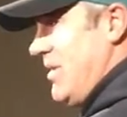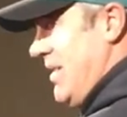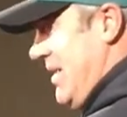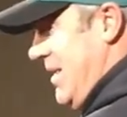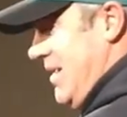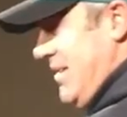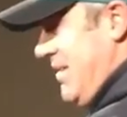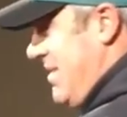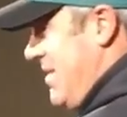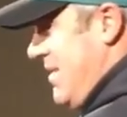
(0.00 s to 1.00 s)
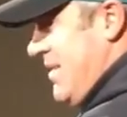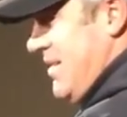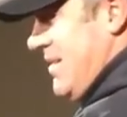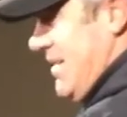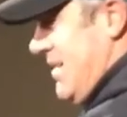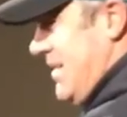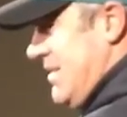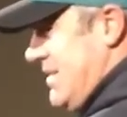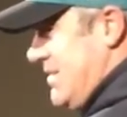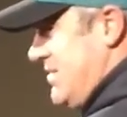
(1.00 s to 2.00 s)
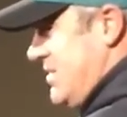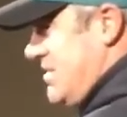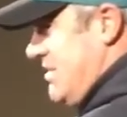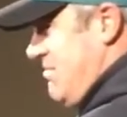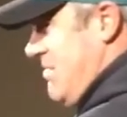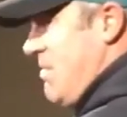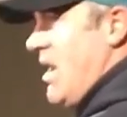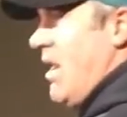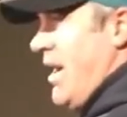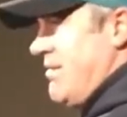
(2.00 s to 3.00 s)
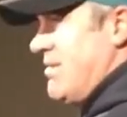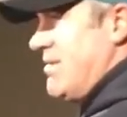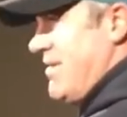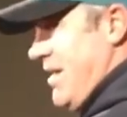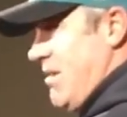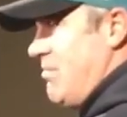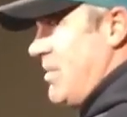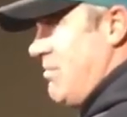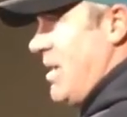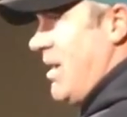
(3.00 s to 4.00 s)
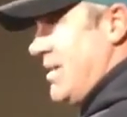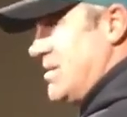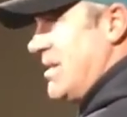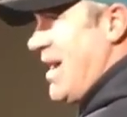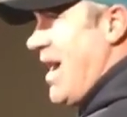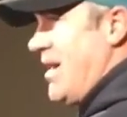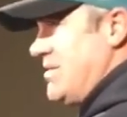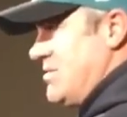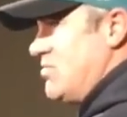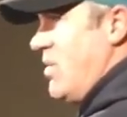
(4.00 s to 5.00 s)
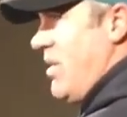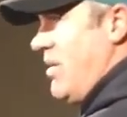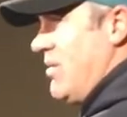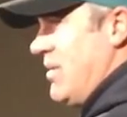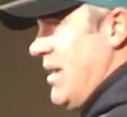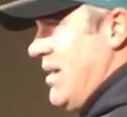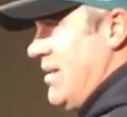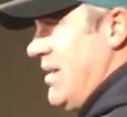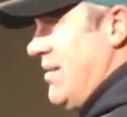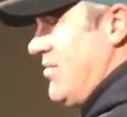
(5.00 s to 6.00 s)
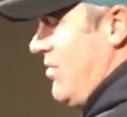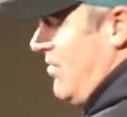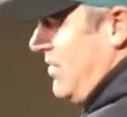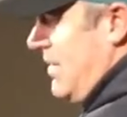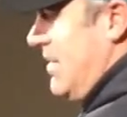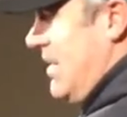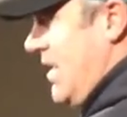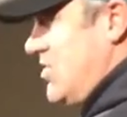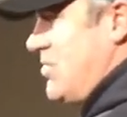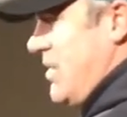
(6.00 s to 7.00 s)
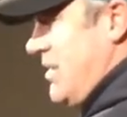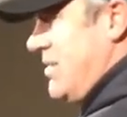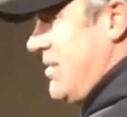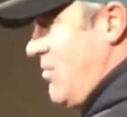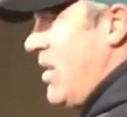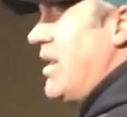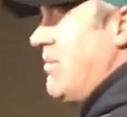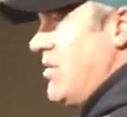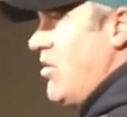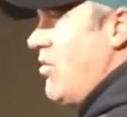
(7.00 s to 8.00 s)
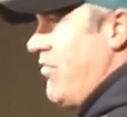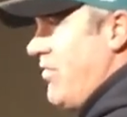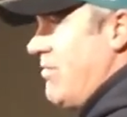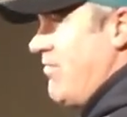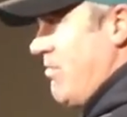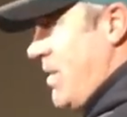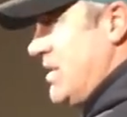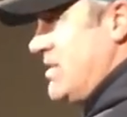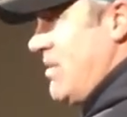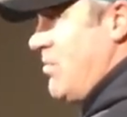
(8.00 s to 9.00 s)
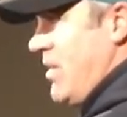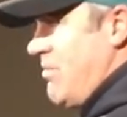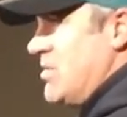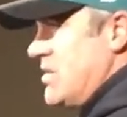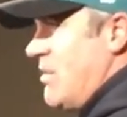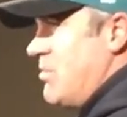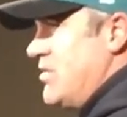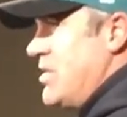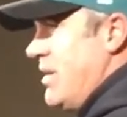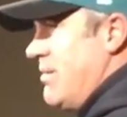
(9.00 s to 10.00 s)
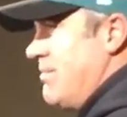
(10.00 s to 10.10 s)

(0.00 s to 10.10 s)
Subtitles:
And it's just, it meant a lot to him, but it meant a lot to the guys as well. And so I wanted him to know from my standpoint how much I appreciate him.